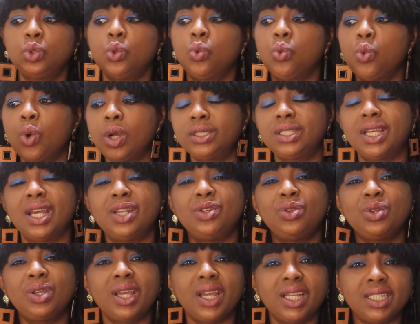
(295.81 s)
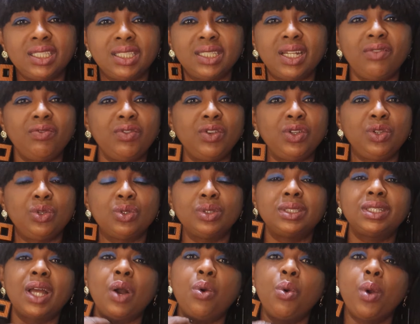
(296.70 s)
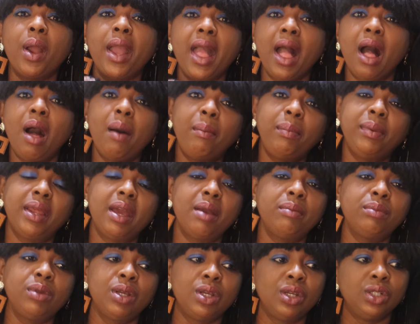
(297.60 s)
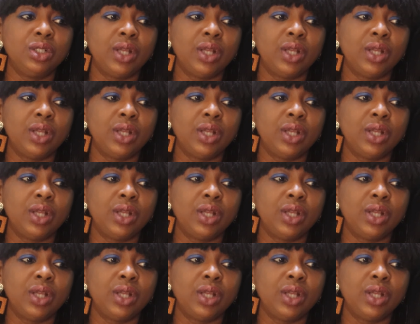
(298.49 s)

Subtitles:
to watch educational videos that will help them